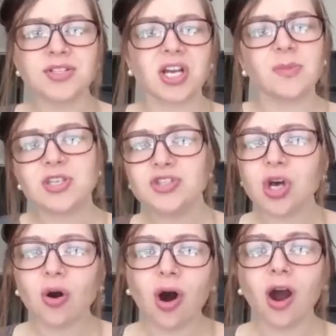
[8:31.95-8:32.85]
It's going to be
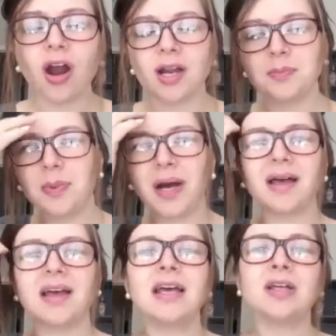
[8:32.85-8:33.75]
so hard,
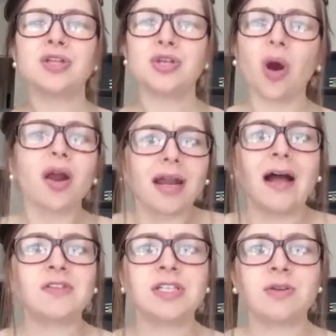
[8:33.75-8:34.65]
but you are going to
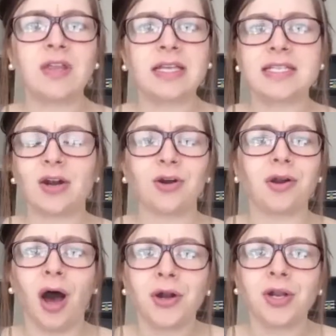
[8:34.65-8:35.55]
have to do things that
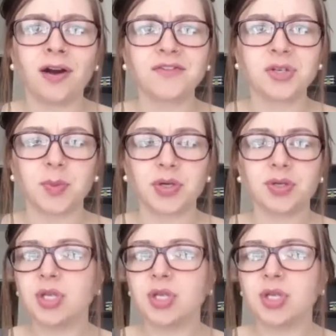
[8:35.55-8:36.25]
are uncomfortable.